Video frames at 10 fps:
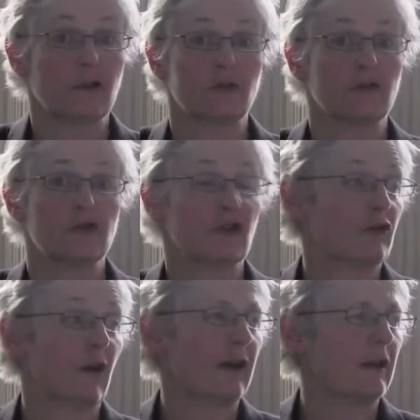have just
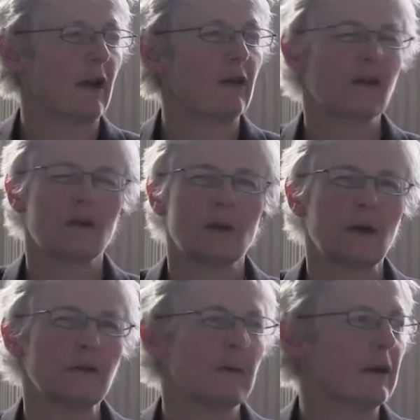read it there and thought,
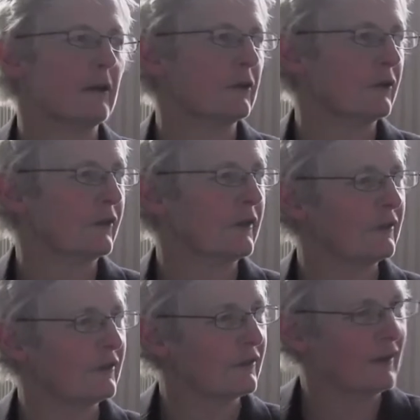wait a minute,
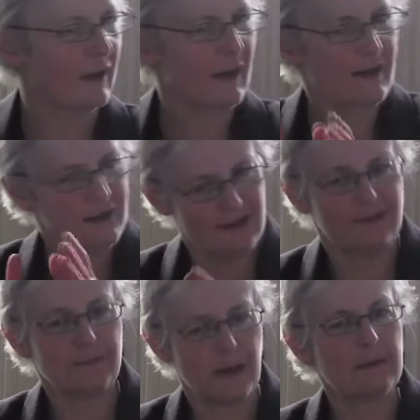
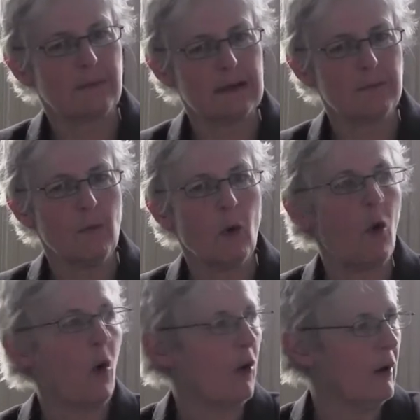this may be
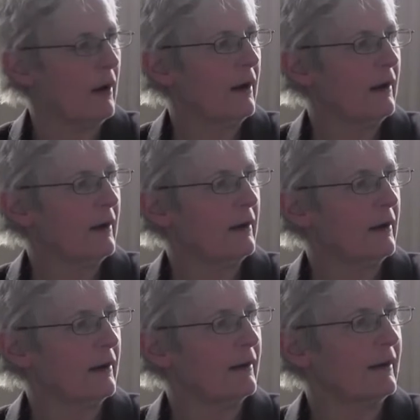more
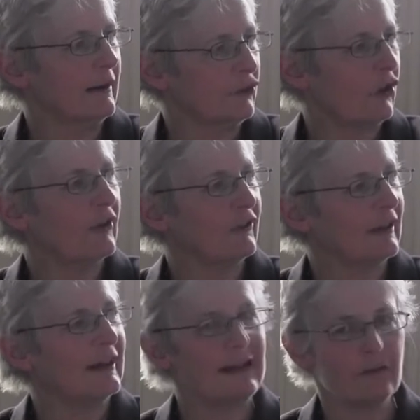
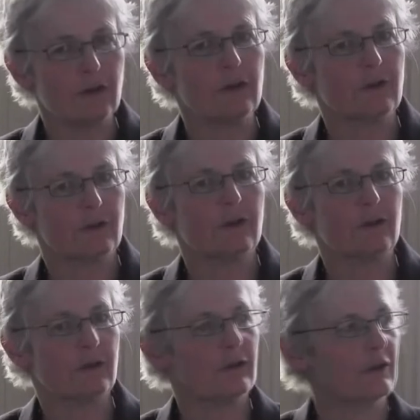interesting even
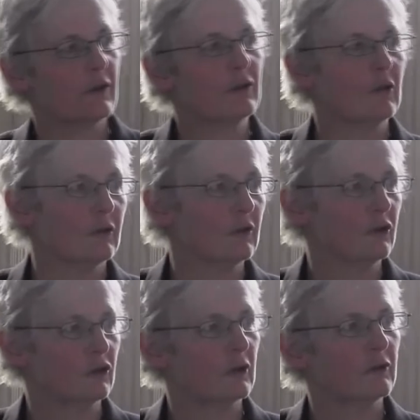than the
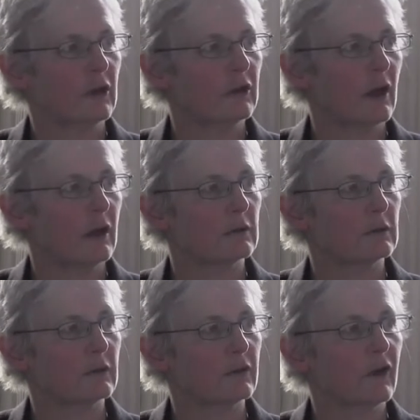notion of locale.
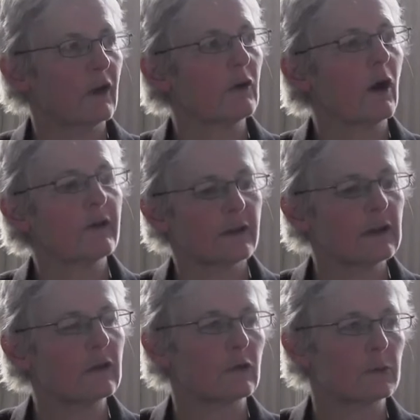So I
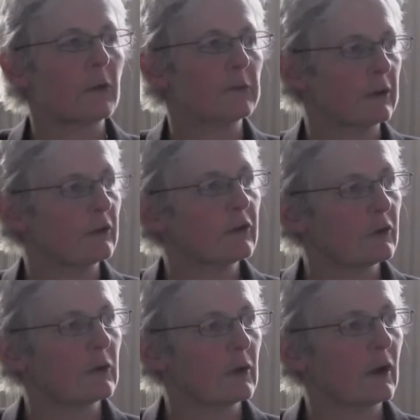think it was probably to do
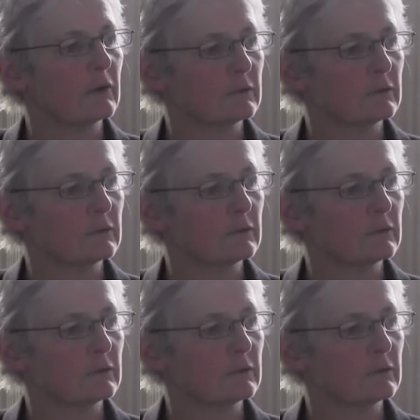with that.